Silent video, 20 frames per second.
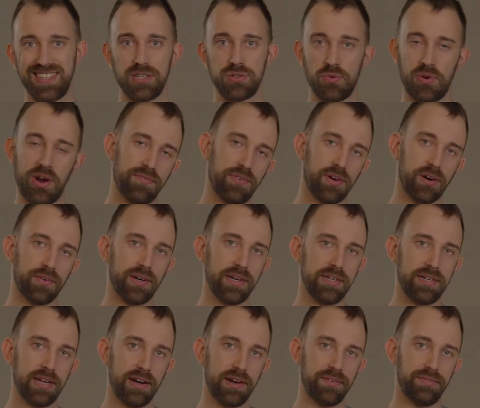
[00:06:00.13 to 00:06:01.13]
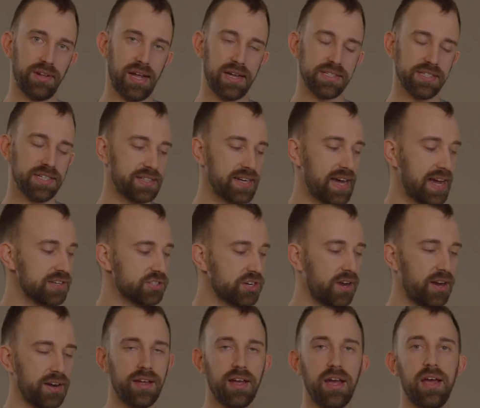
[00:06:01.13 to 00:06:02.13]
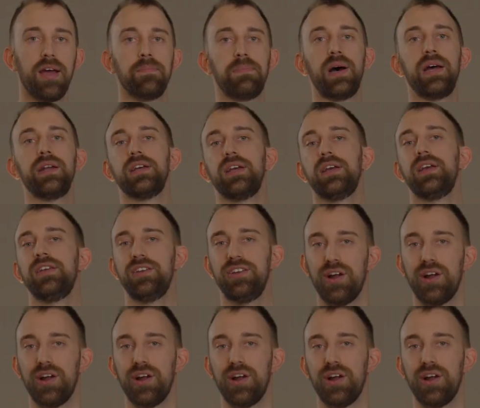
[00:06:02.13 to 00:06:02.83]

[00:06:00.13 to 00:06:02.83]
This one I've already done a velocity test on, but you